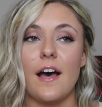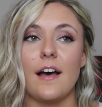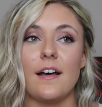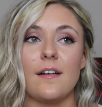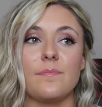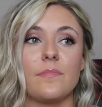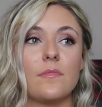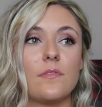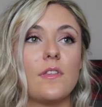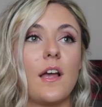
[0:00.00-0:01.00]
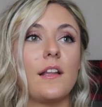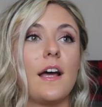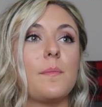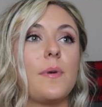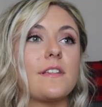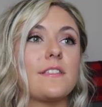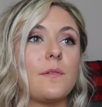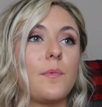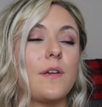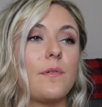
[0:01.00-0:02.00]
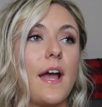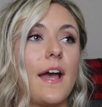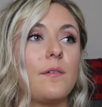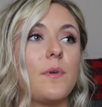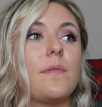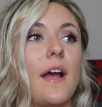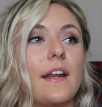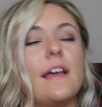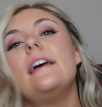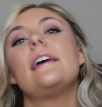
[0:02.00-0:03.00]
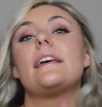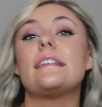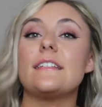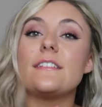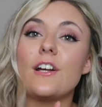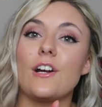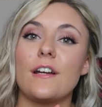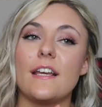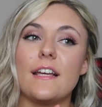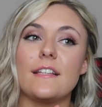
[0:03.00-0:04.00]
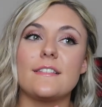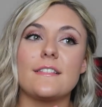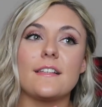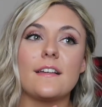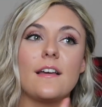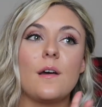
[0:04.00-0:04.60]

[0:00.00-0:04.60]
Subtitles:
A lot of books that we read His Needs, Her Needs,